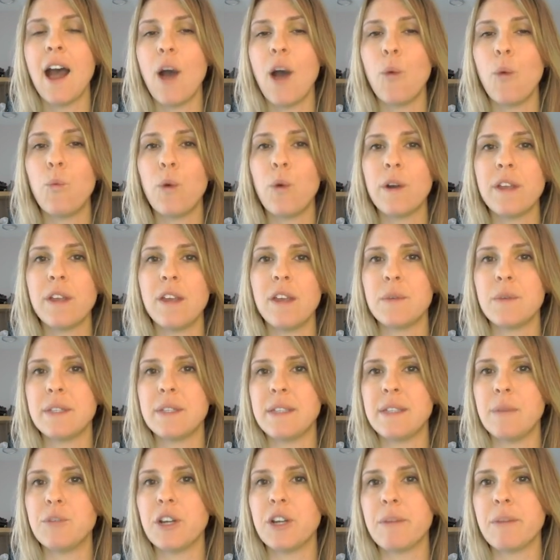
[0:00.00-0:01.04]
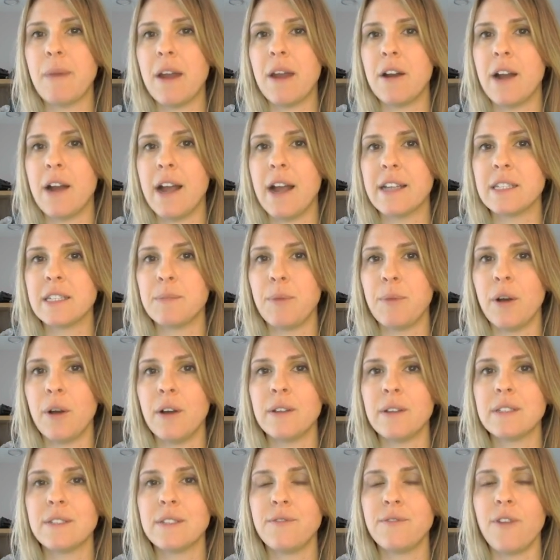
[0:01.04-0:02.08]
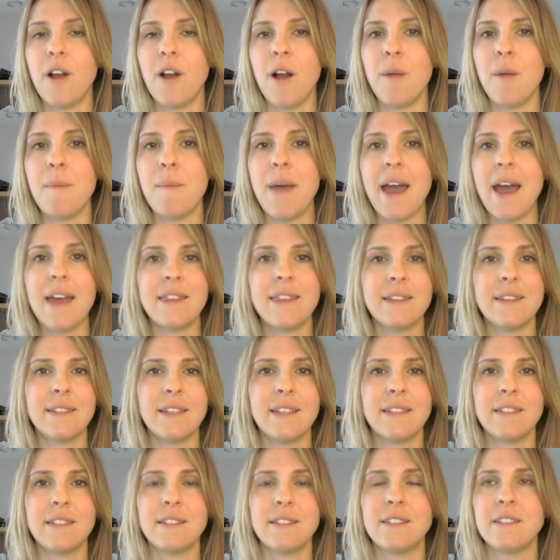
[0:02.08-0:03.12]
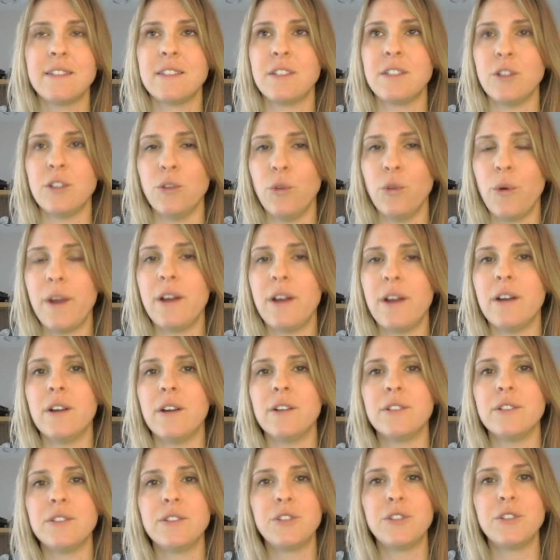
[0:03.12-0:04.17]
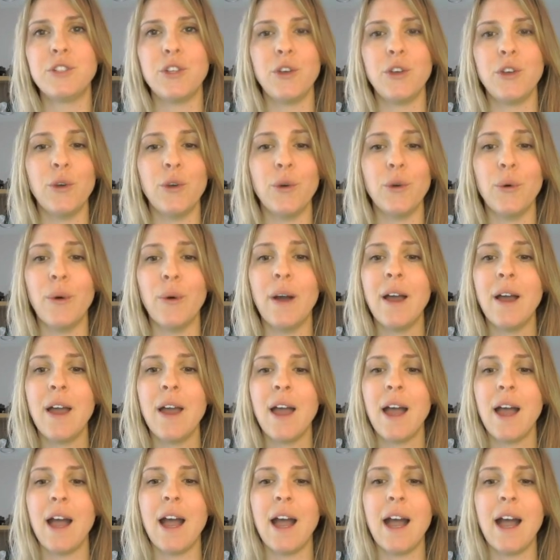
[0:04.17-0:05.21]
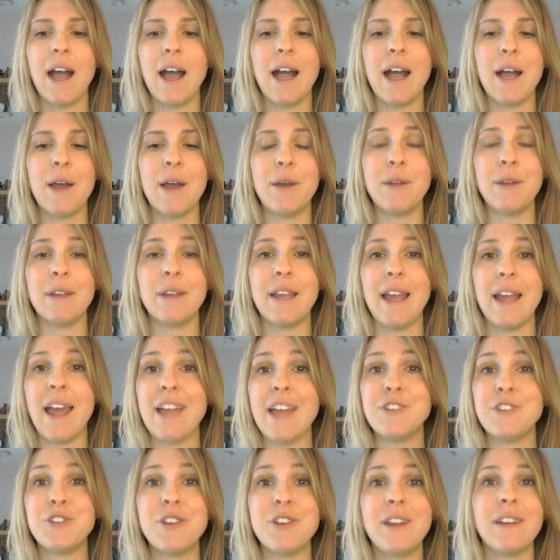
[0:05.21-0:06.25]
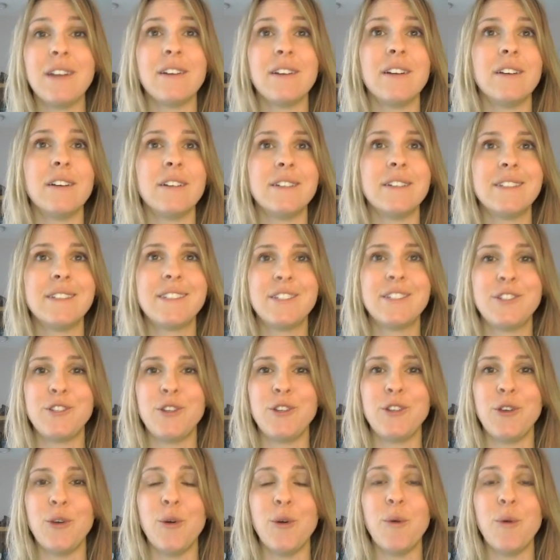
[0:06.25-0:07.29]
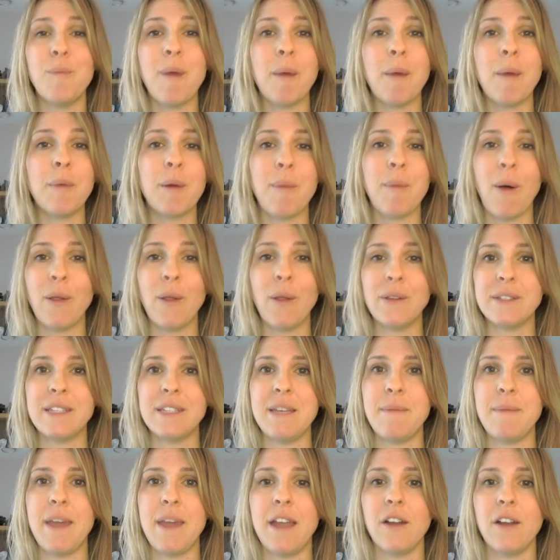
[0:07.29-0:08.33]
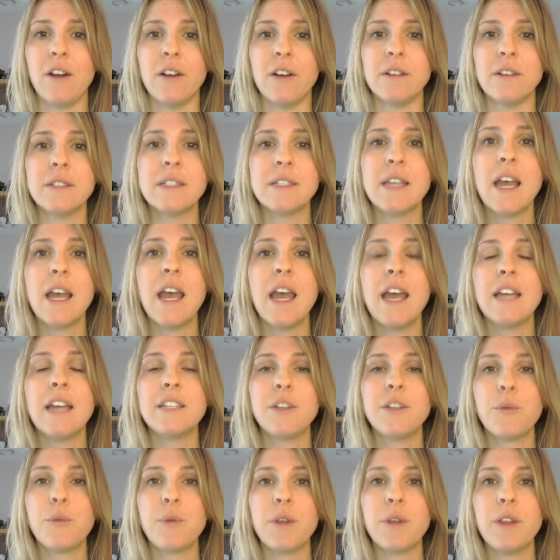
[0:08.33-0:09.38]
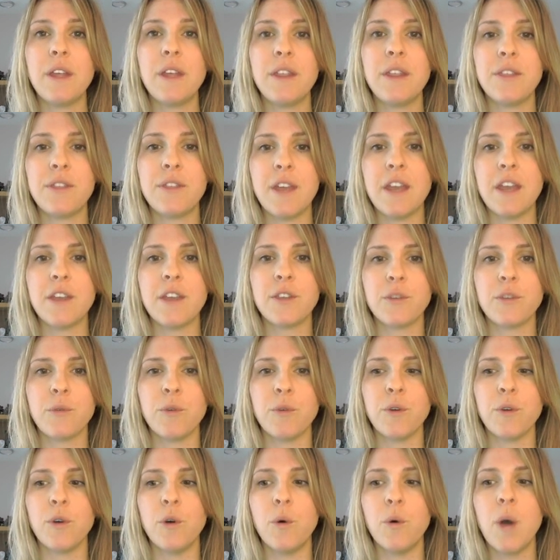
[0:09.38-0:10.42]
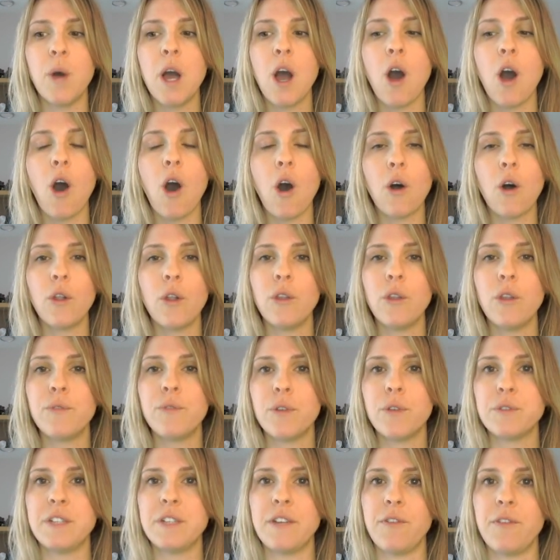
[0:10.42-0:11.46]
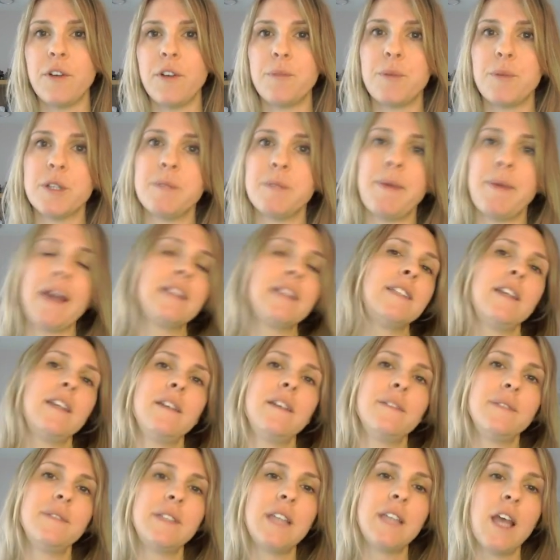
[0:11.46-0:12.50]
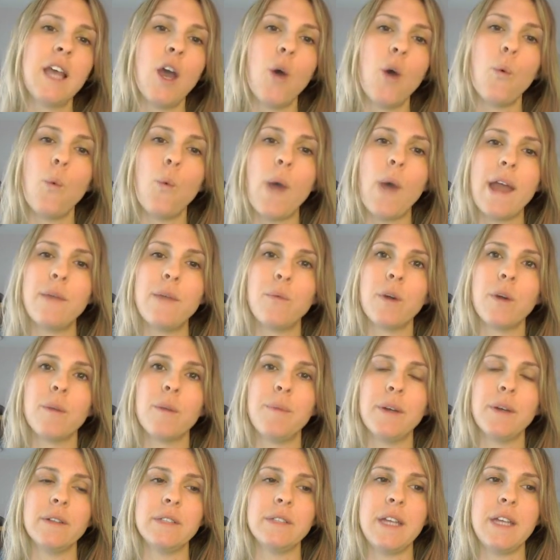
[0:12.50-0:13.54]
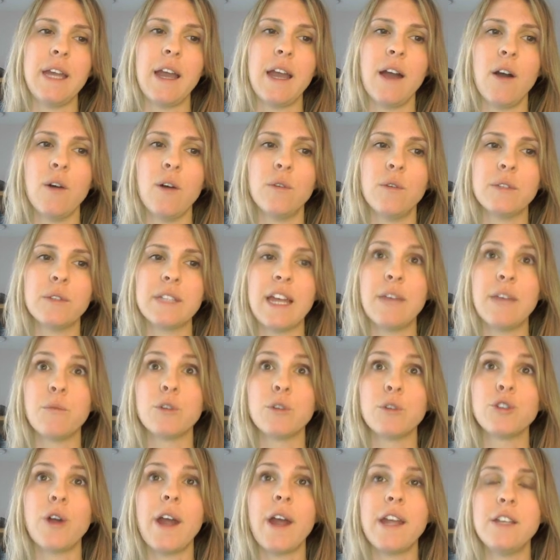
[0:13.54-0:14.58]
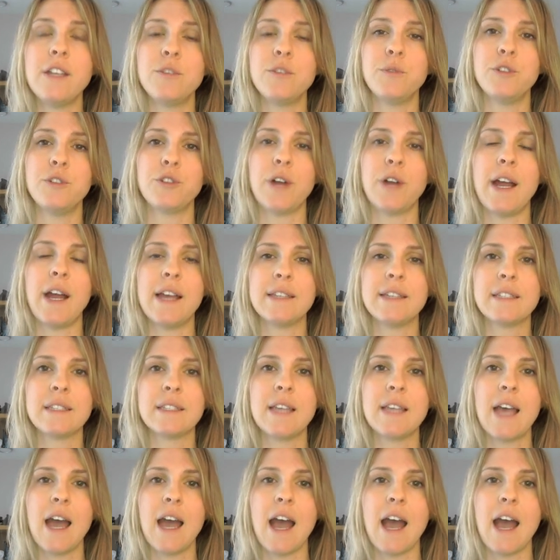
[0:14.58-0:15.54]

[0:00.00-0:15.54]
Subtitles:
working with subject matter experts from ethicists to lawyers to engineers to public policy makers to really think through all of those different perspectives when we're building out and we're trying to address